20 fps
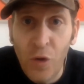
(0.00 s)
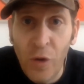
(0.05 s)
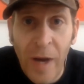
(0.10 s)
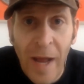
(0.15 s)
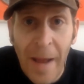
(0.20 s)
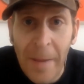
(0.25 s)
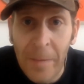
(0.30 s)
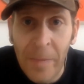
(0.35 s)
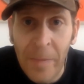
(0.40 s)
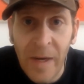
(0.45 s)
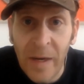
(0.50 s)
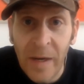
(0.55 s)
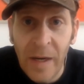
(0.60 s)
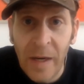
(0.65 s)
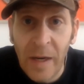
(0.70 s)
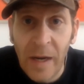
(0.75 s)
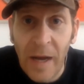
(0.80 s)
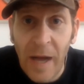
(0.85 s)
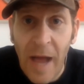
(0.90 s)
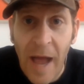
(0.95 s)
could happen
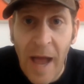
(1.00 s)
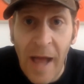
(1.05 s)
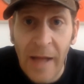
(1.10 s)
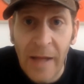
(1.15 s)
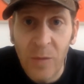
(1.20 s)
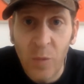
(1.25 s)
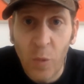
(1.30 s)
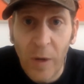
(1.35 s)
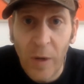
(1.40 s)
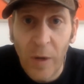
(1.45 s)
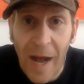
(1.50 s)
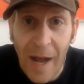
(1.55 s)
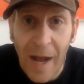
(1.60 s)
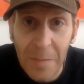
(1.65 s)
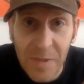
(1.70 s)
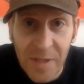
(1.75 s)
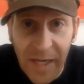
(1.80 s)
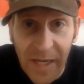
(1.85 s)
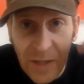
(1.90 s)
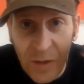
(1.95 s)
and what
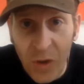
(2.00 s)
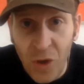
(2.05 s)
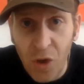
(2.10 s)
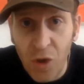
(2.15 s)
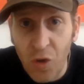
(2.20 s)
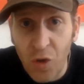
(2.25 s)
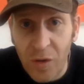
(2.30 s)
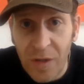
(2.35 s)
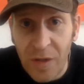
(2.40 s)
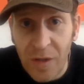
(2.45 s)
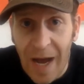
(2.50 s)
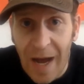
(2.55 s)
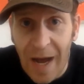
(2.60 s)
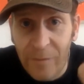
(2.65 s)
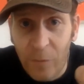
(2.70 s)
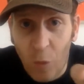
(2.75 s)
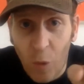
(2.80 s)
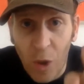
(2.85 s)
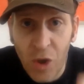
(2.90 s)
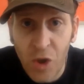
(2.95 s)
I'm saying to you is,
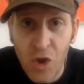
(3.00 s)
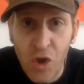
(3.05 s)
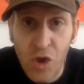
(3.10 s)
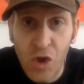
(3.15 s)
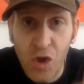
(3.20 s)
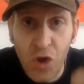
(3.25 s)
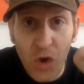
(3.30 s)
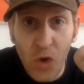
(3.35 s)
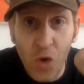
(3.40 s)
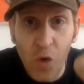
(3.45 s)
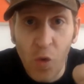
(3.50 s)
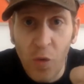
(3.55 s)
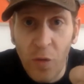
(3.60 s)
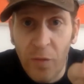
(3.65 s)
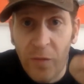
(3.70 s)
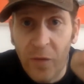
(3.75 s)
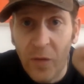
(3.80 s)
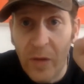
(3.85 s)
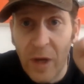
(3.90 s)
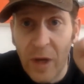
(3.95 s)
I've watched you
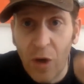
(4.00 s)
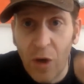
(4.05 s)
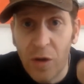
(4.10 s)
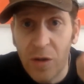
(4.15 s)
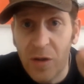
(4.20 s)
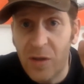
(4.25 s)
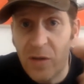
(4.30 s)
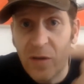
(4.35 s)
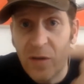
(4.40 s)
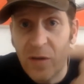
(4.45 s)
for the last